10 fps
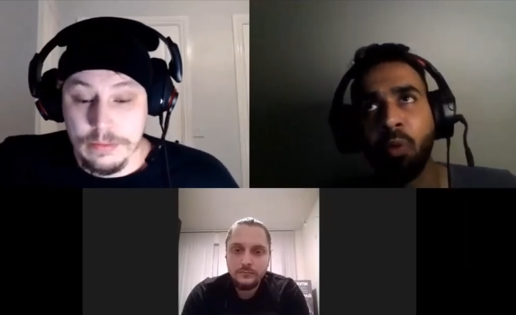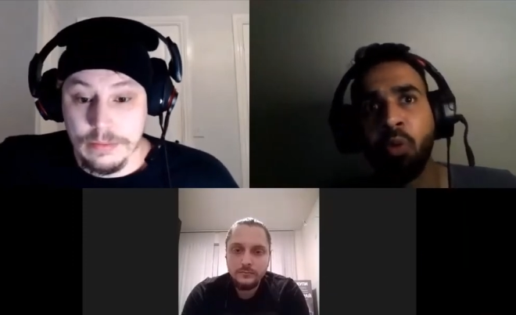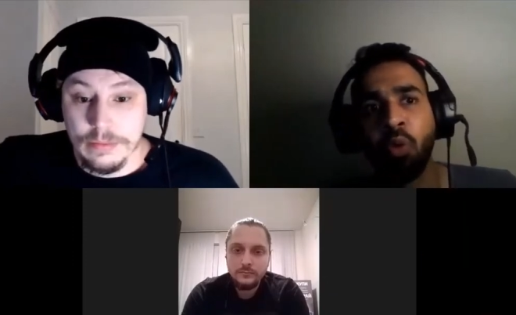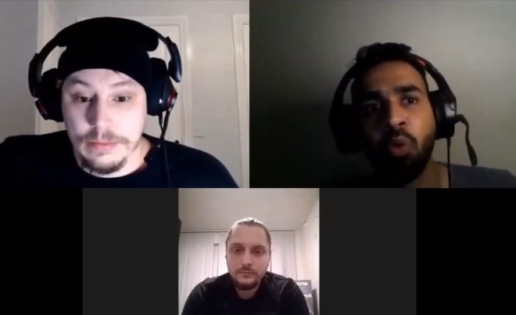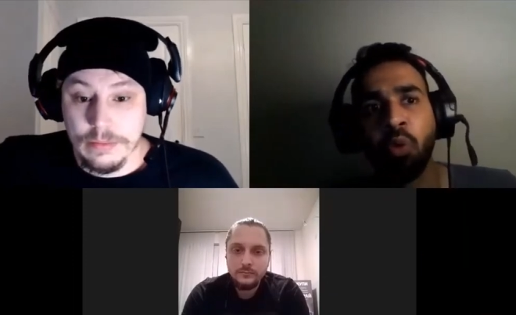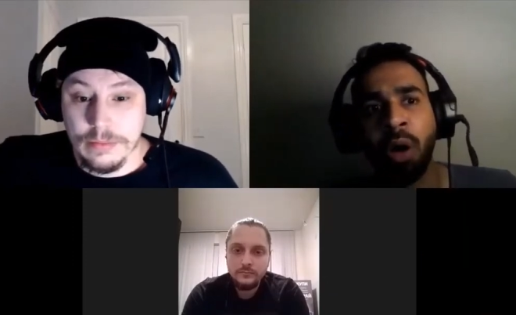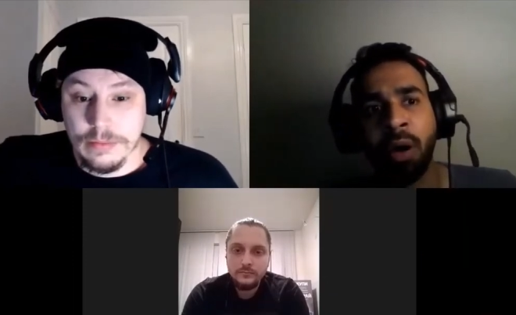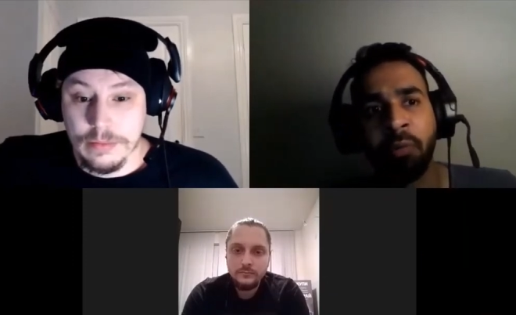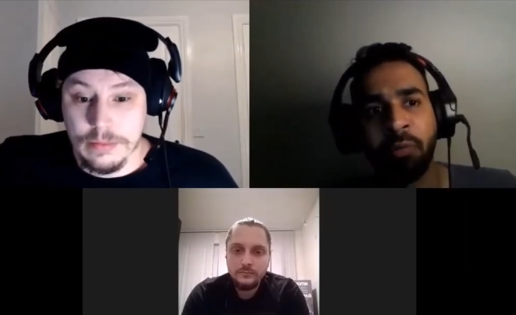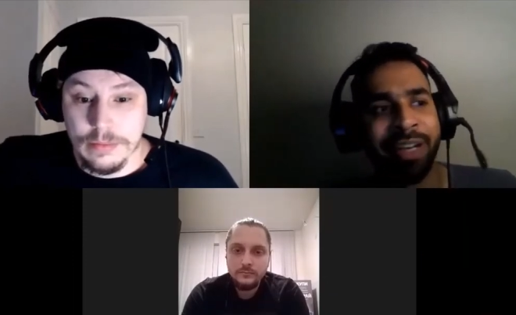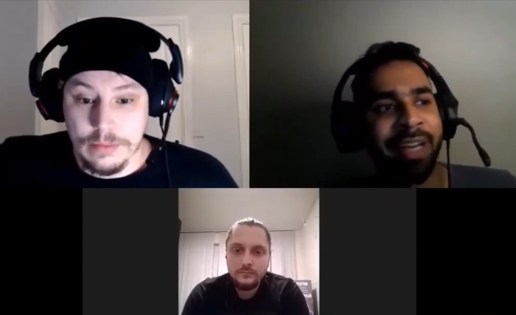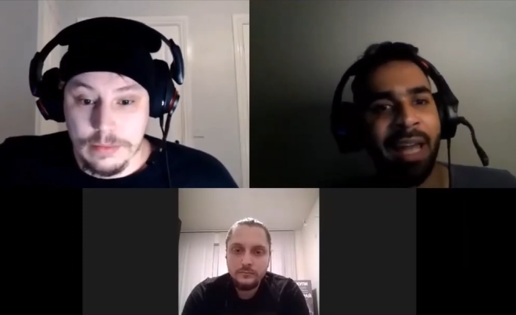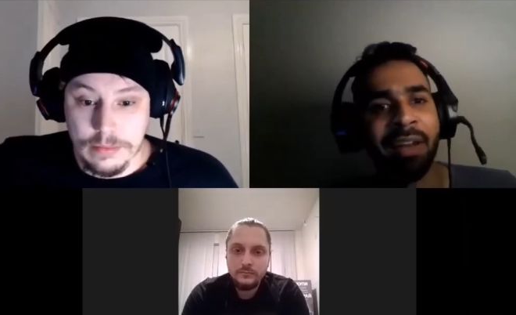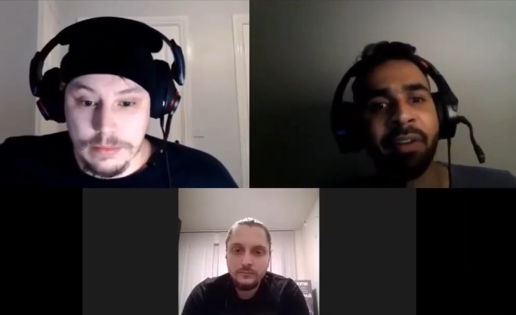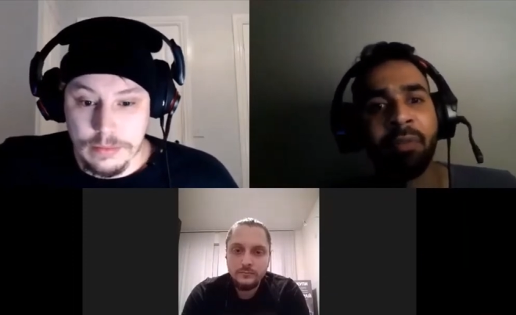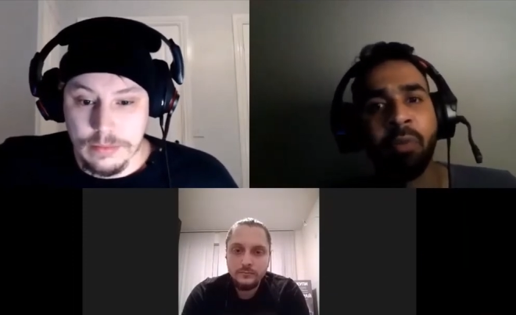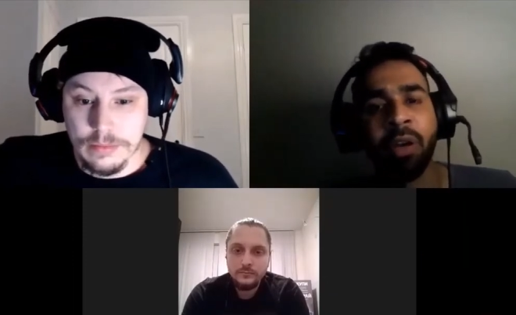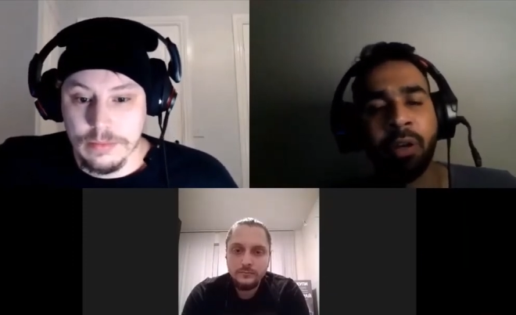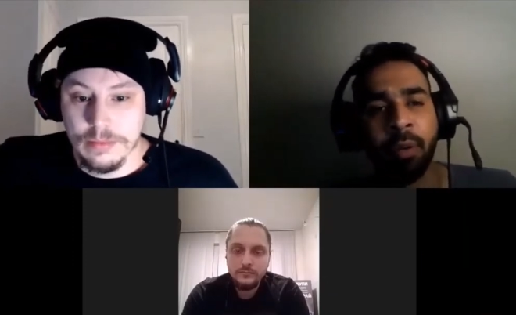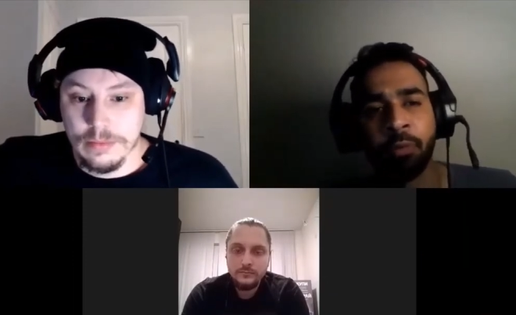Speaker 1: who are very talented
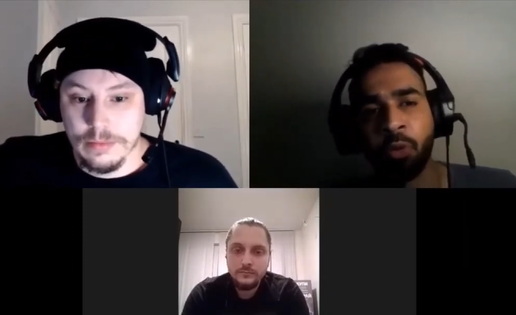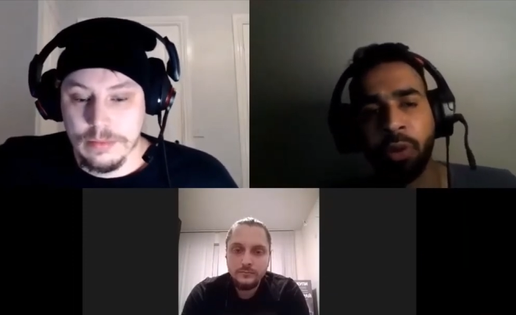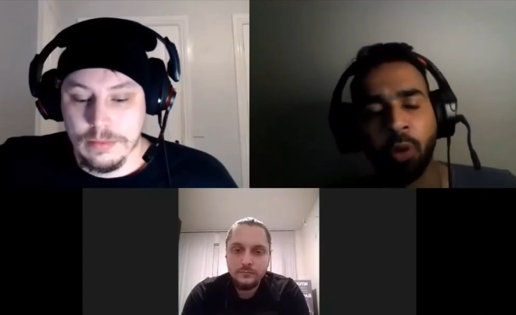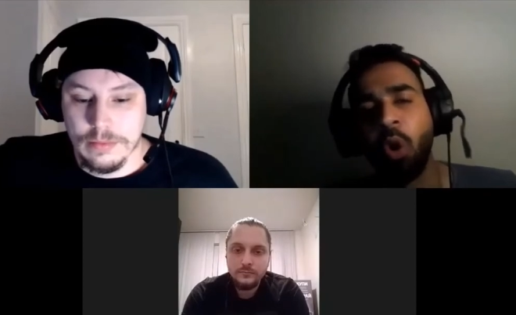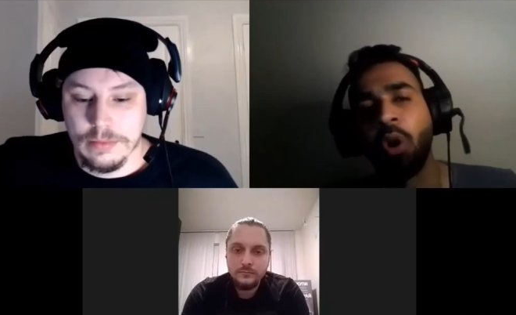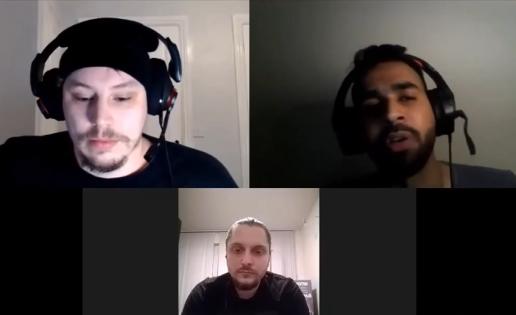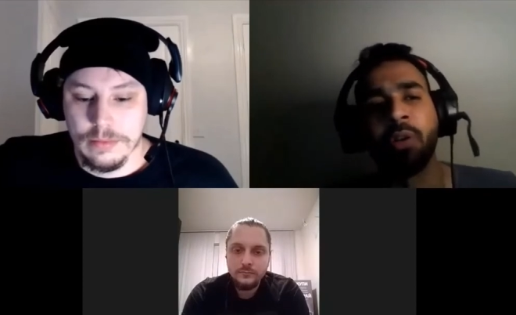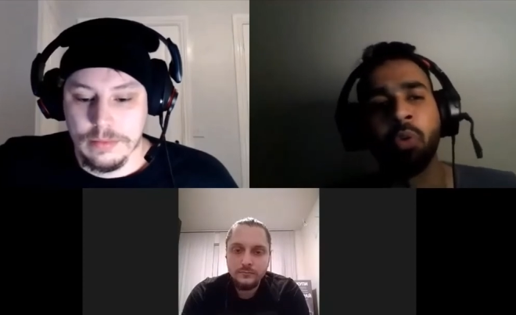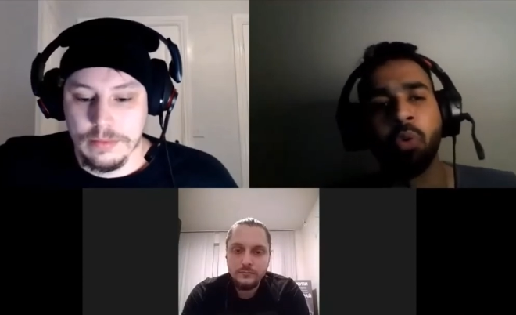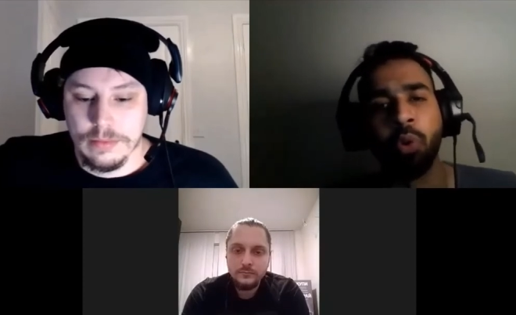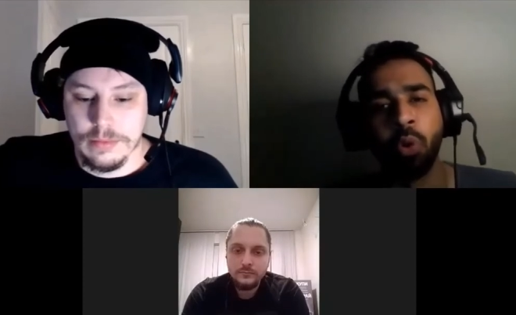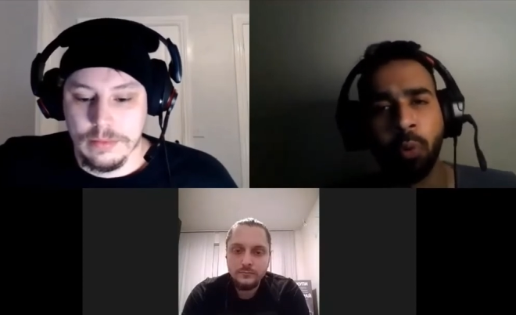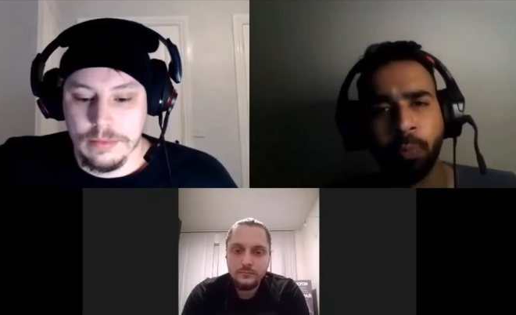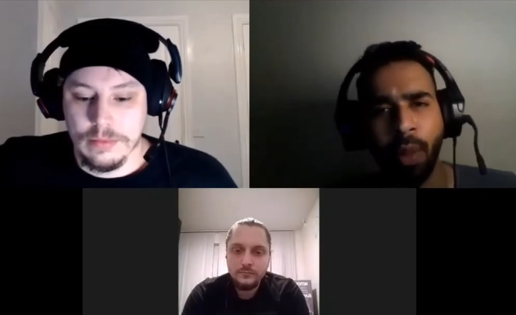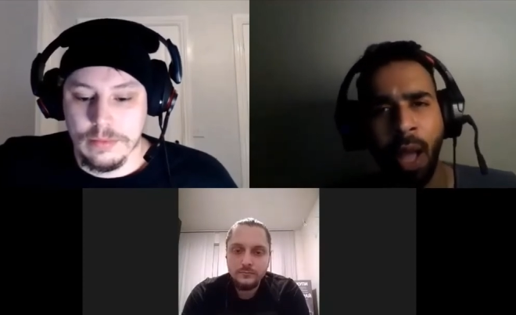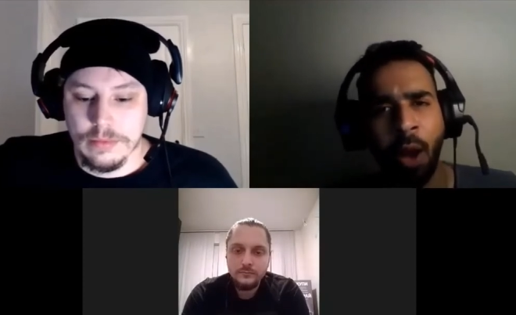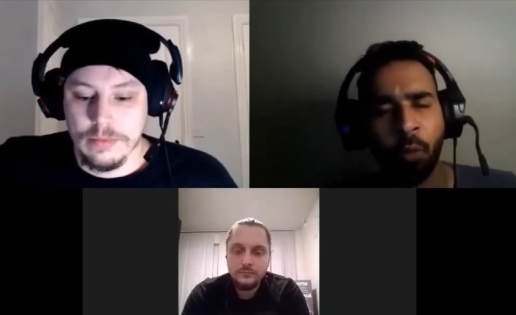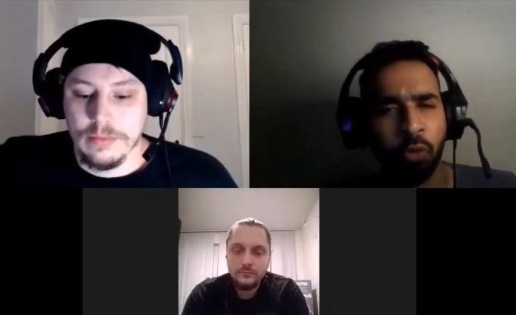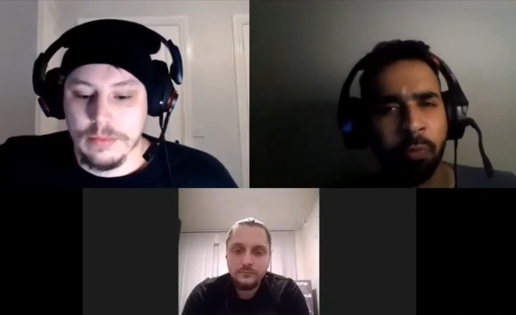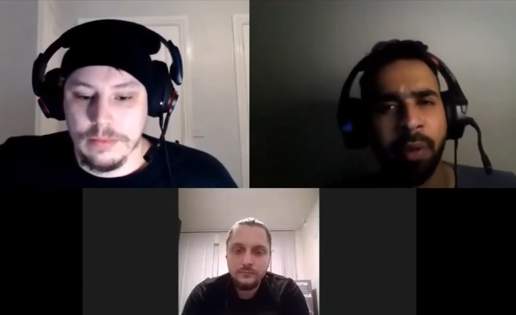when it comes to their content, who know how
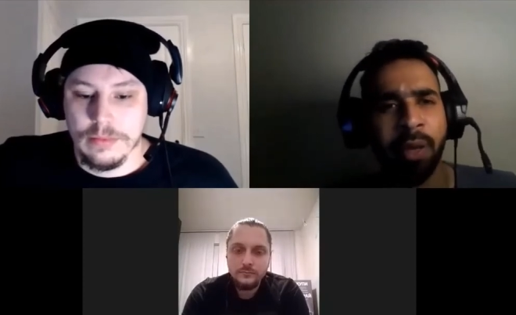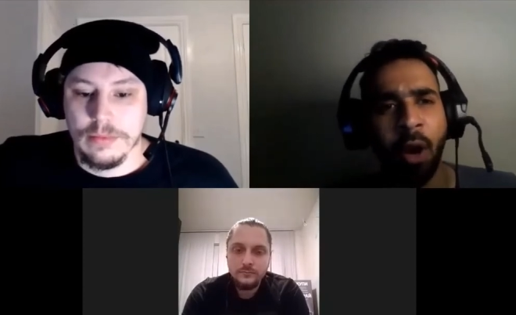to speak,